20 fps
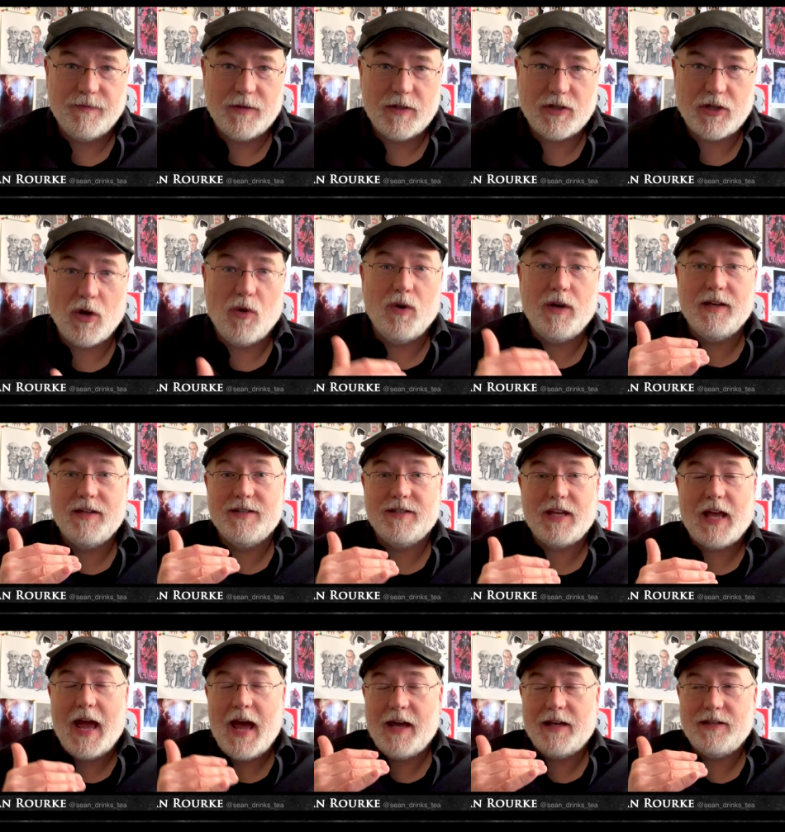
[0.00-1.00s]
So it is
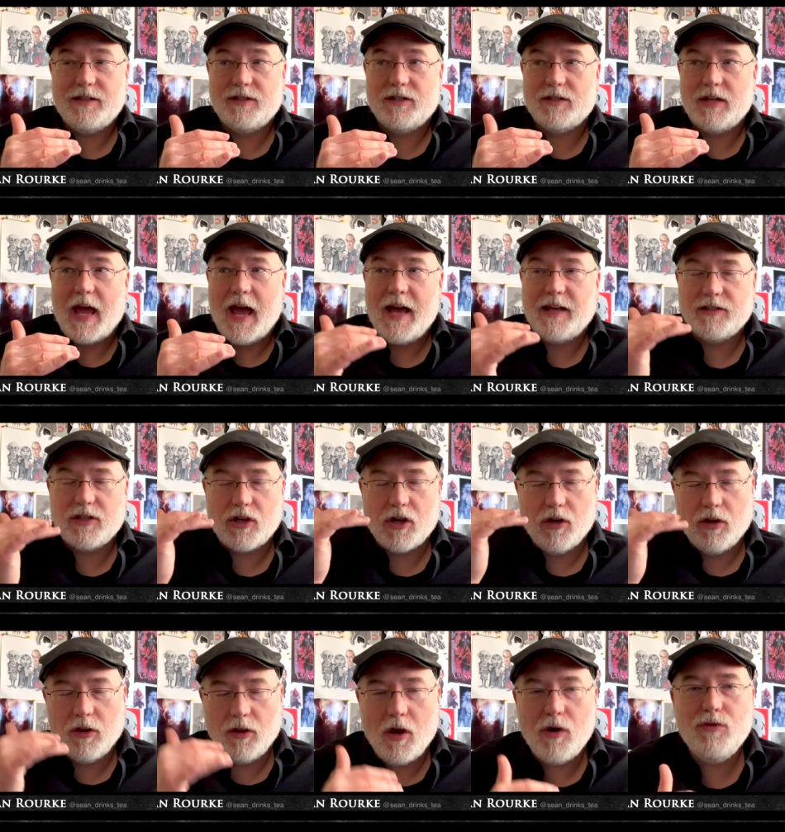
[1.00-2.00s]
as, as
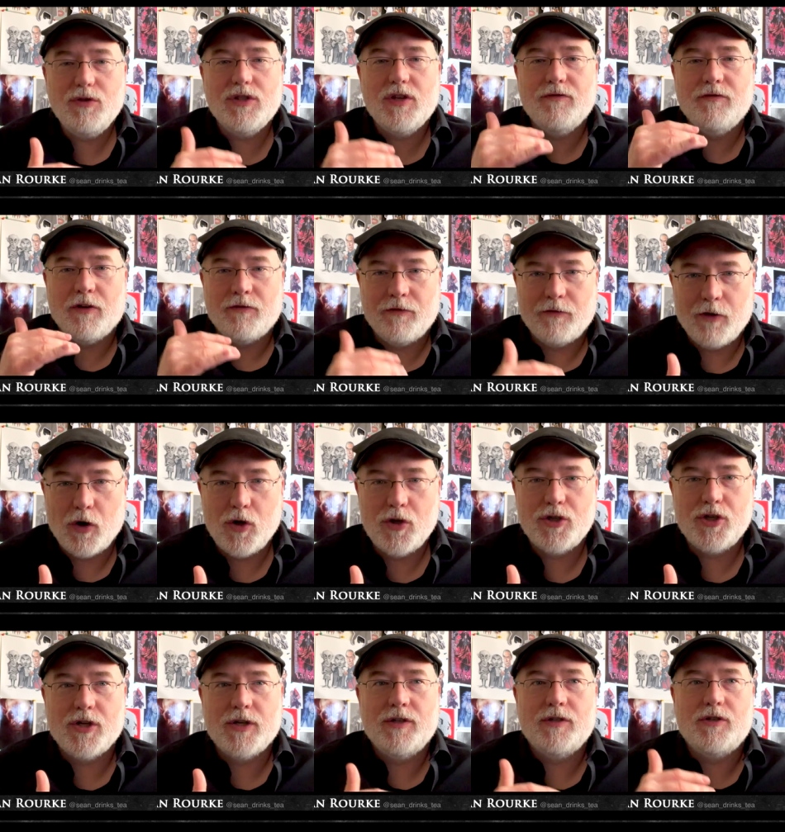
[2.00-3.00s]
close of a
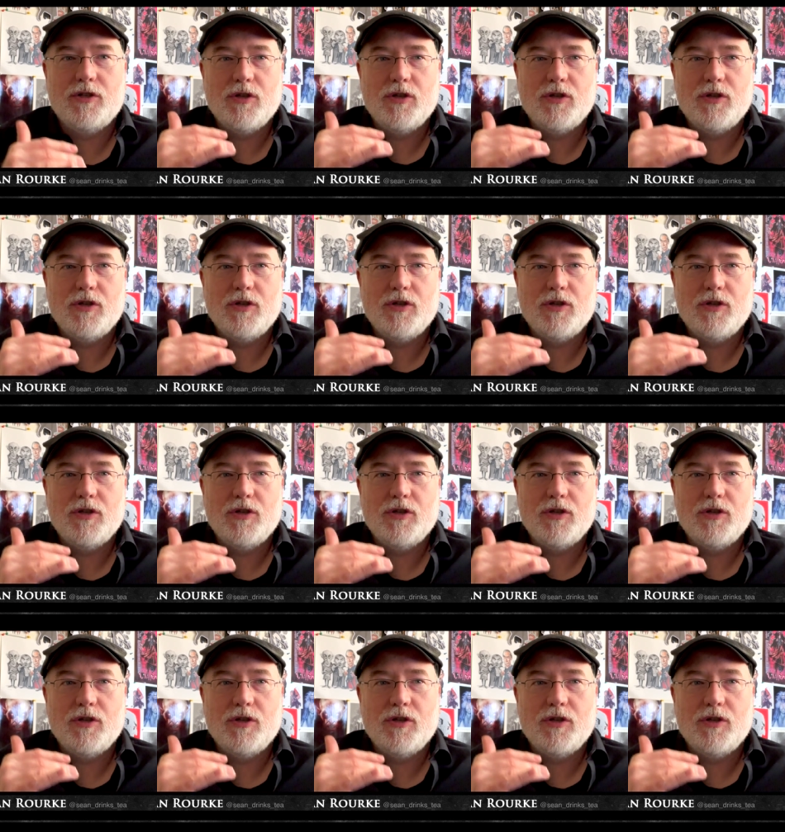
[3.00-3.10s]
version